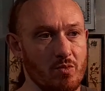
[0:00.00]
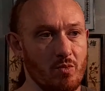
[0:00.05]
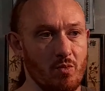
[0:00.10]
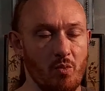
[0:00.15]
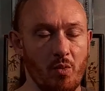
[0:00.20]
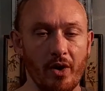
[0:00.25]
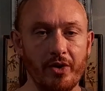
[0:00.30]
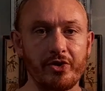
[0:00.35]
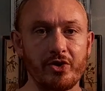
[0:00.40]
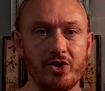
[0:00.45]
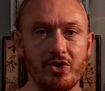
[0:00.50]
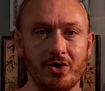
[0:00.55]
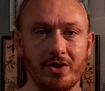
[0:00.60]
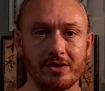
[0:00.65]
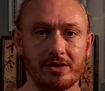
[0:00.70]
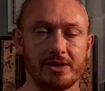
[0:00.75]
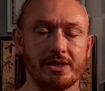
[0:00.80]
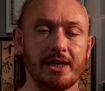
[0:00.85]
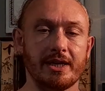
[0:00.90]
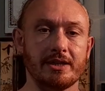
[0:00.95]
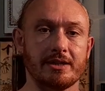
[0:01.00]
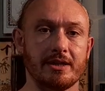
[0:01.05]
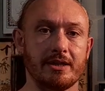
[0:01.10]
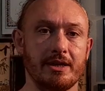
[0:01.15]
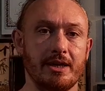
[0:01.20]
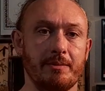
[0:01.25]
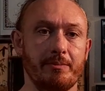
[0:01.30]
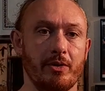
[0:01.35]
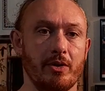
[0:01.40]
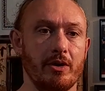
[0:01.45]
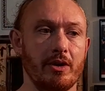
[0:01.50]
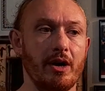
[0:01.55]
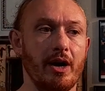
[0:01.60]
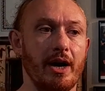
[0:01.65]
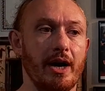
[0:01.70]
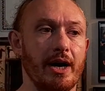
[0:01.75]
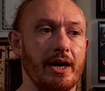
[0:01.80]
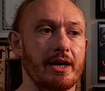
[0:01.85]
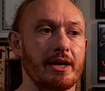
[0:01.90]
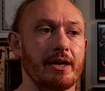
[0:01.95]
whether you consent to them or
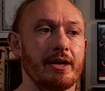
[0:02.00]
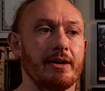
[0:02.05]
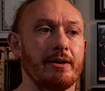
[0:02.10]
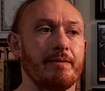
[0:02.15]
not.